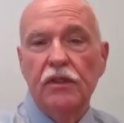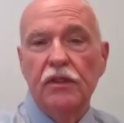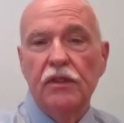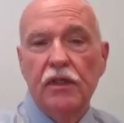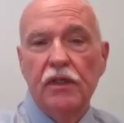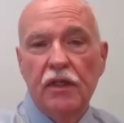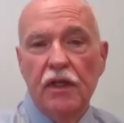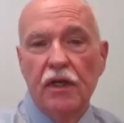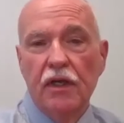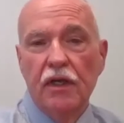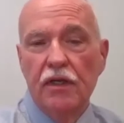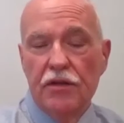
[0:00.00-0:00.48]

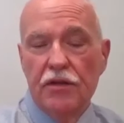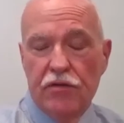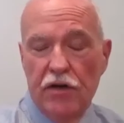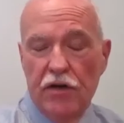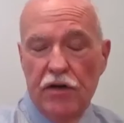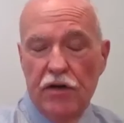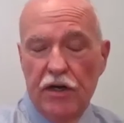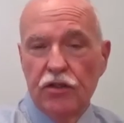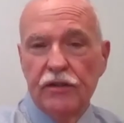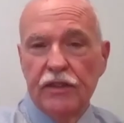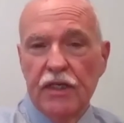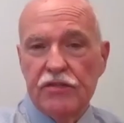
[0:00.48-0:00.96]
Threshold
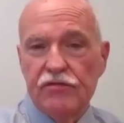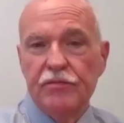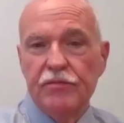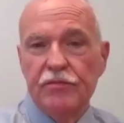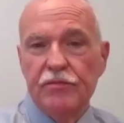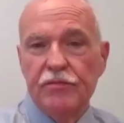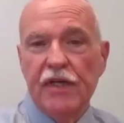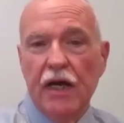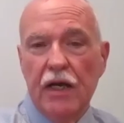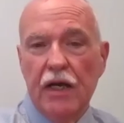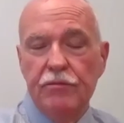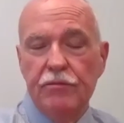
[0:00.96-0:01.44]
has from
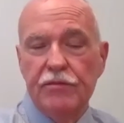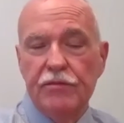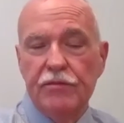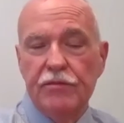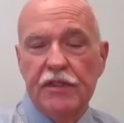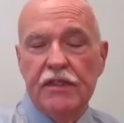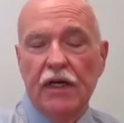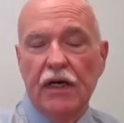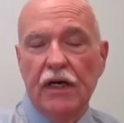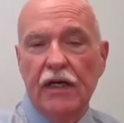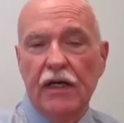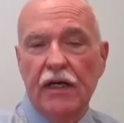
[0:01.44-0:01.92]
time to
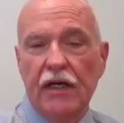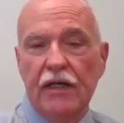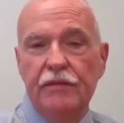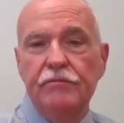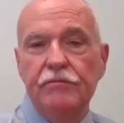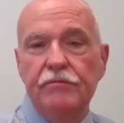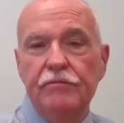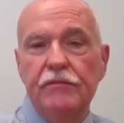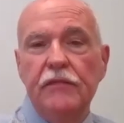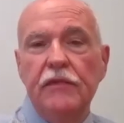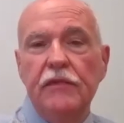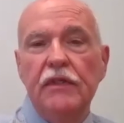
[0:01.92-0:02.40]
time
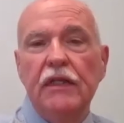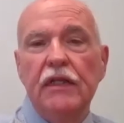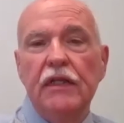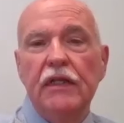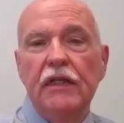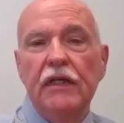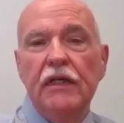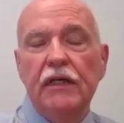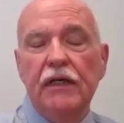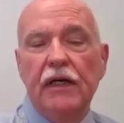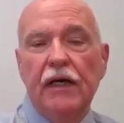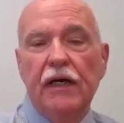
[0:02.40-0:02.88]

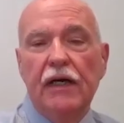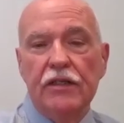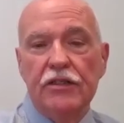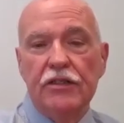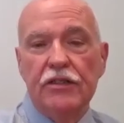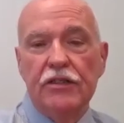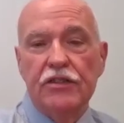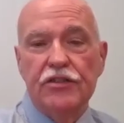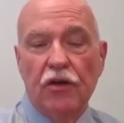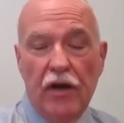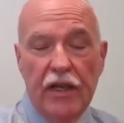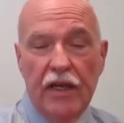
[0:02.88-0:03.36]

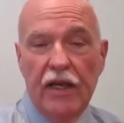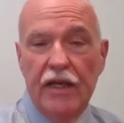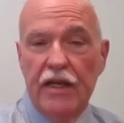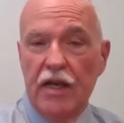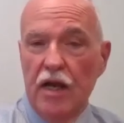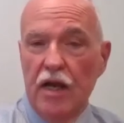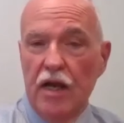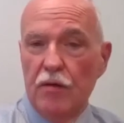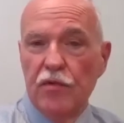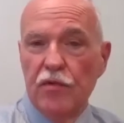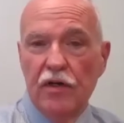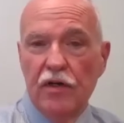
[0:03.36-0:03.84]
started a
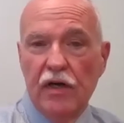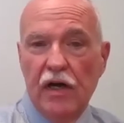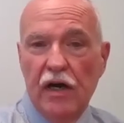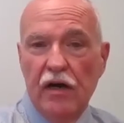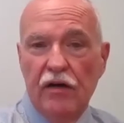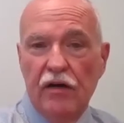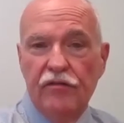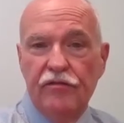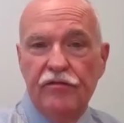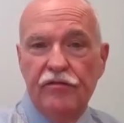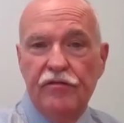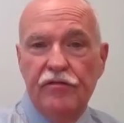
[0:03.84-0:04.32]
number
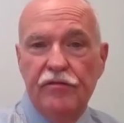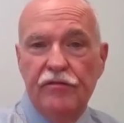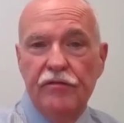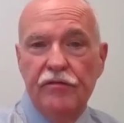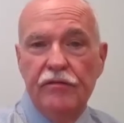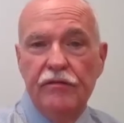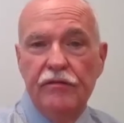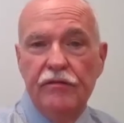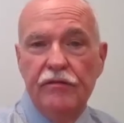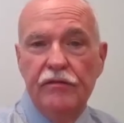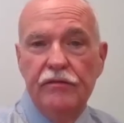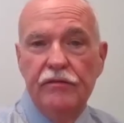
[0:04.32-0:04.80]
of
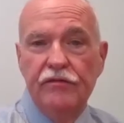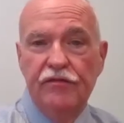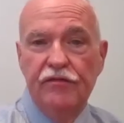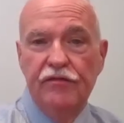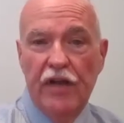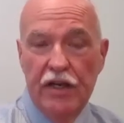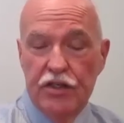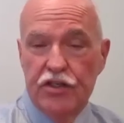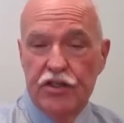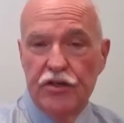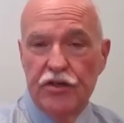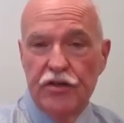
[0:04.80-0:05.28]

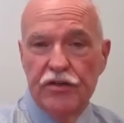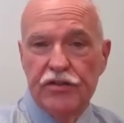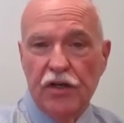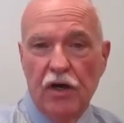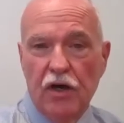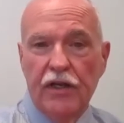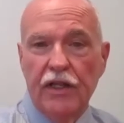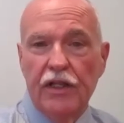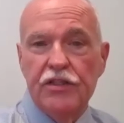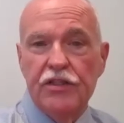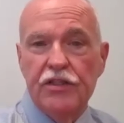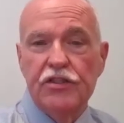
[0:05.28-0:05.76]
ventures
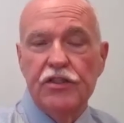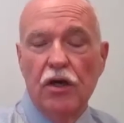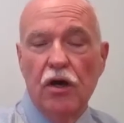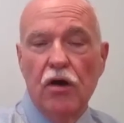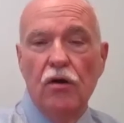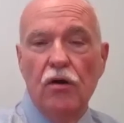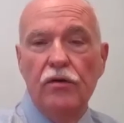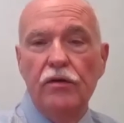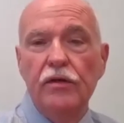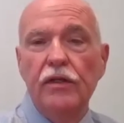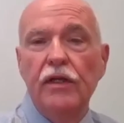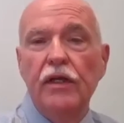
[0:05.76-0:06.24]
on its
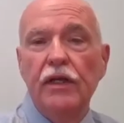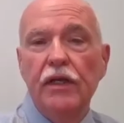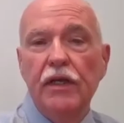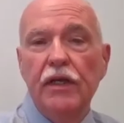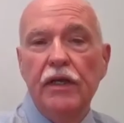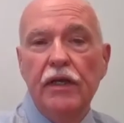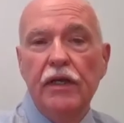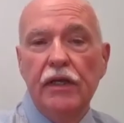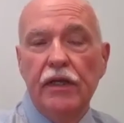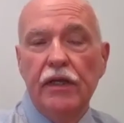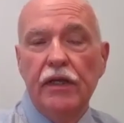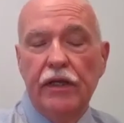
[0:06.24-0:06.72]
own
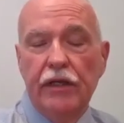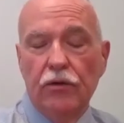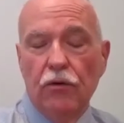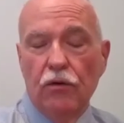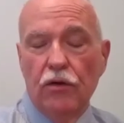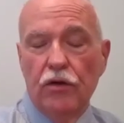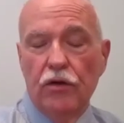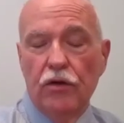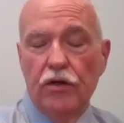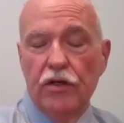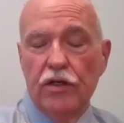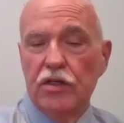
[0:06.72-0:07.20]
in
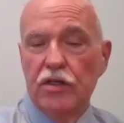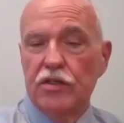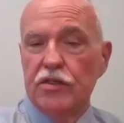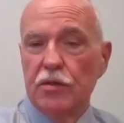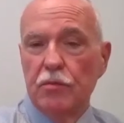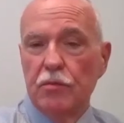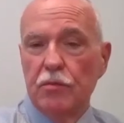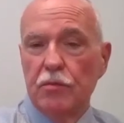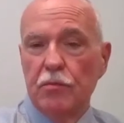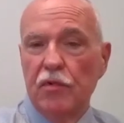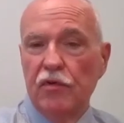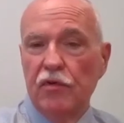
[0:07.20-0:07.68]
order
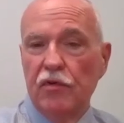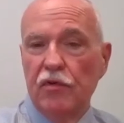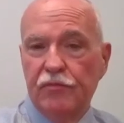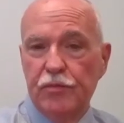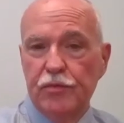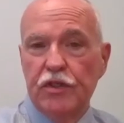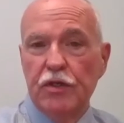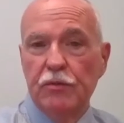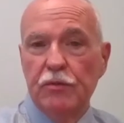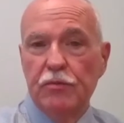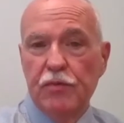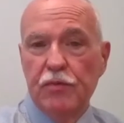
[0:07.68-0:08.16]

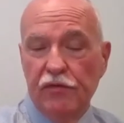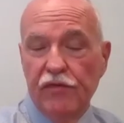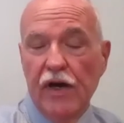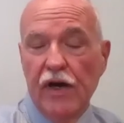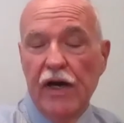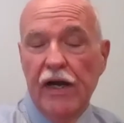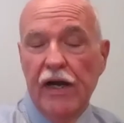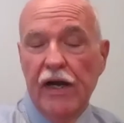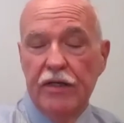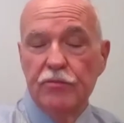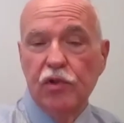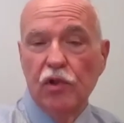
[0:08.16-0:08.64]
to
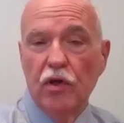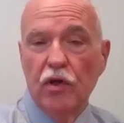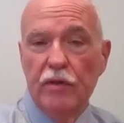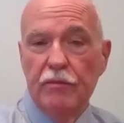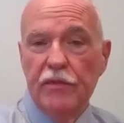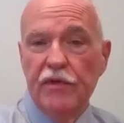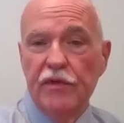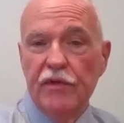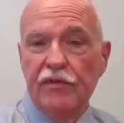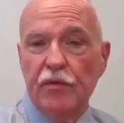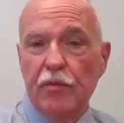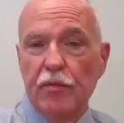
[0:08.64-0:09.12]
provide
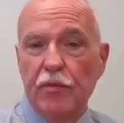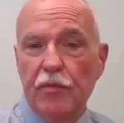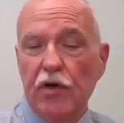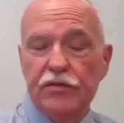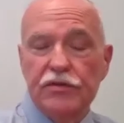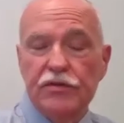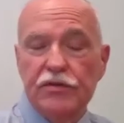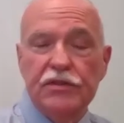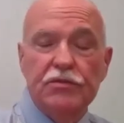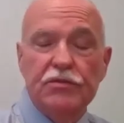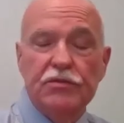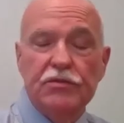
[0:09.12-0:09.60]
employment for
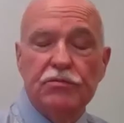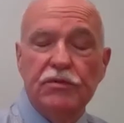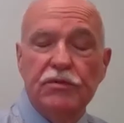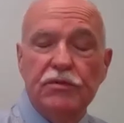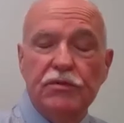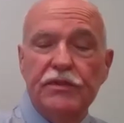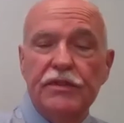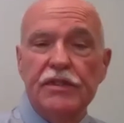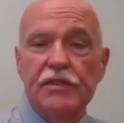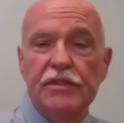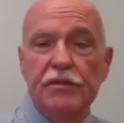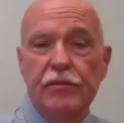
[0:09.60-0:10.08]
persons with
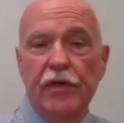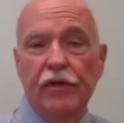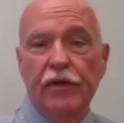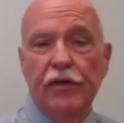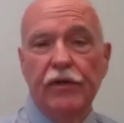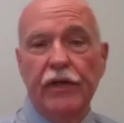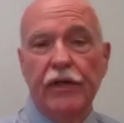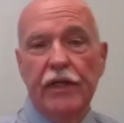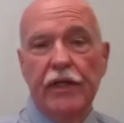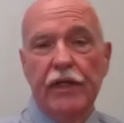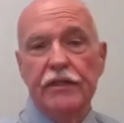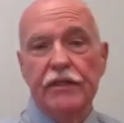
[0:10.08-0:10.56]

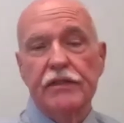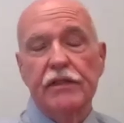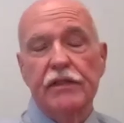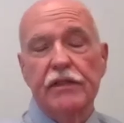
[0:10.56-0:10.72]
disabilities.